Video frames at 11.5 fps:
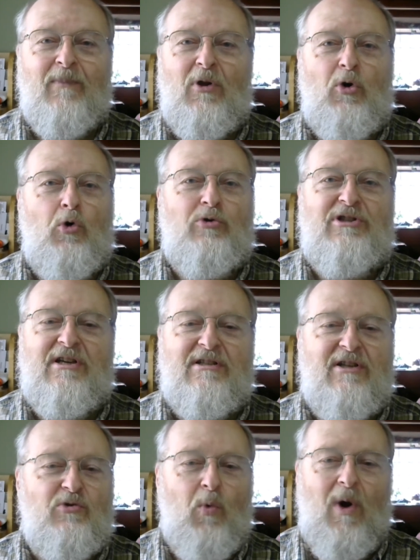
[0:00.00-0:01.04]
who
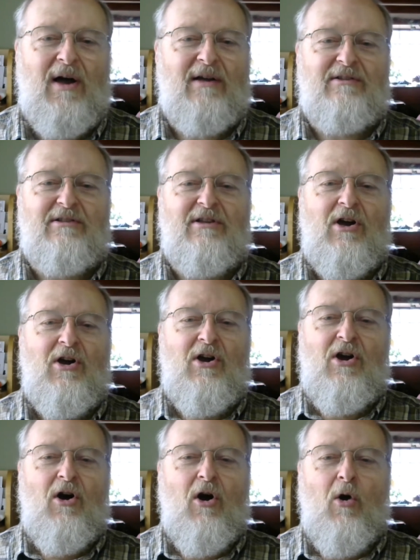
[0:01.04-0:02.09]
Jesus was
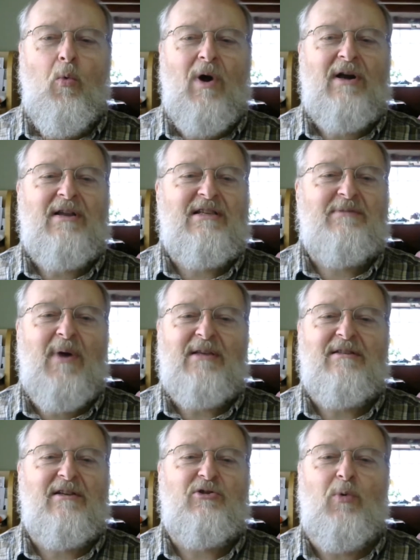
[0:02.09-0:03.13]
or what his
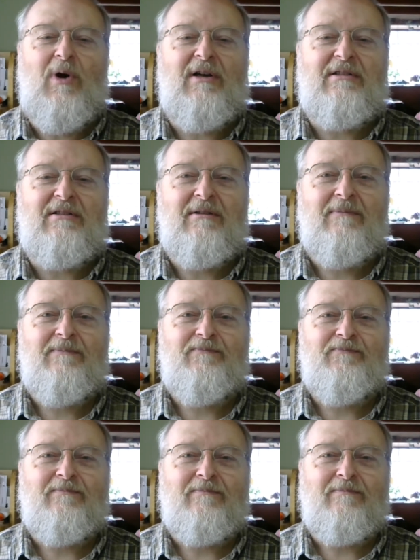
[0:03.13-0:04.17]
message was.
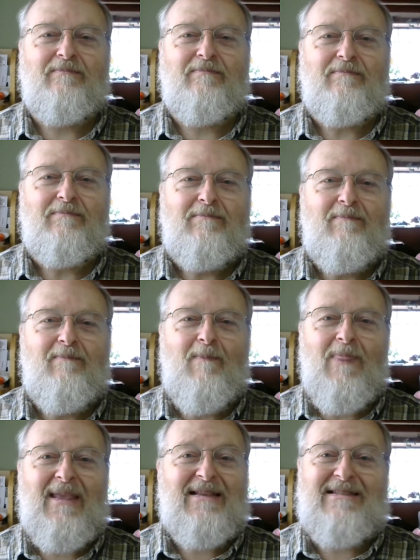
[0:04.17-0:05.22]

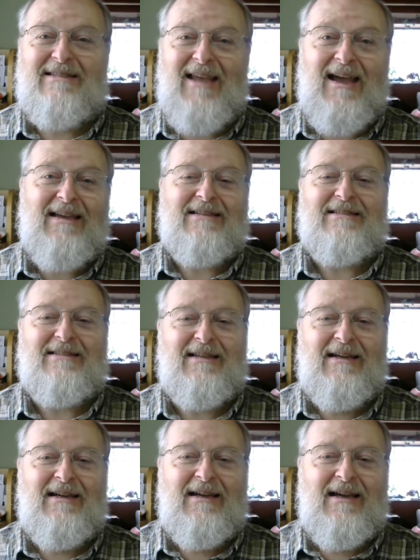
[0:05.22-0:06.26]
It says
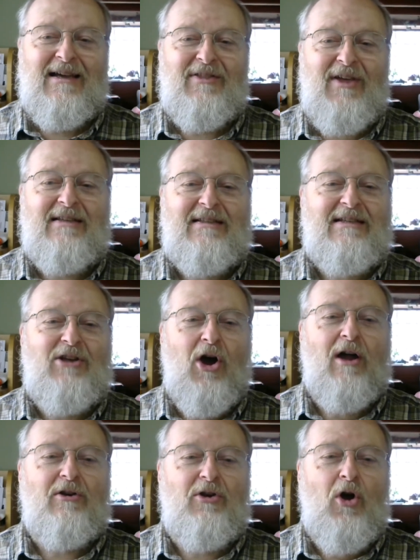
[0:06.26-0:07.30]
they did
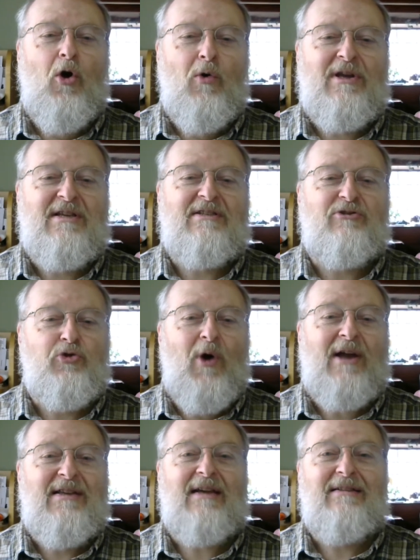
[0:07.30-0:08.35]
not know his true
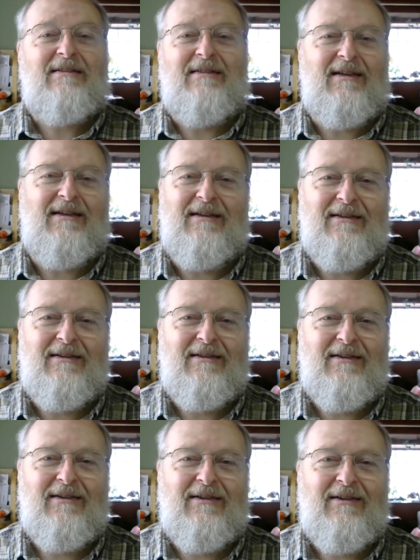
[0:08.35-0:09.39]
identity
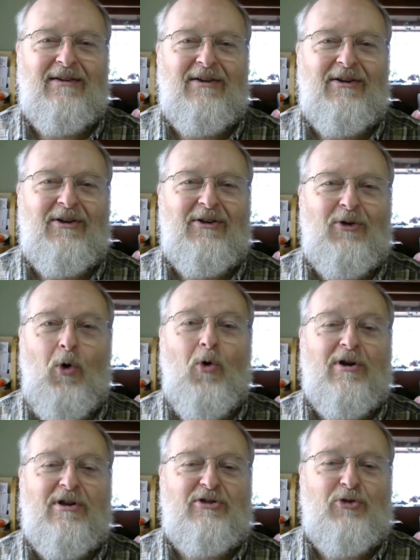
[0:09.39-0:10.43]

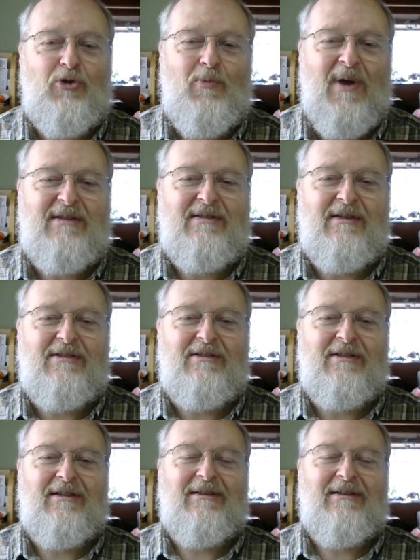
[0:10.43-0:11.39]
or his true message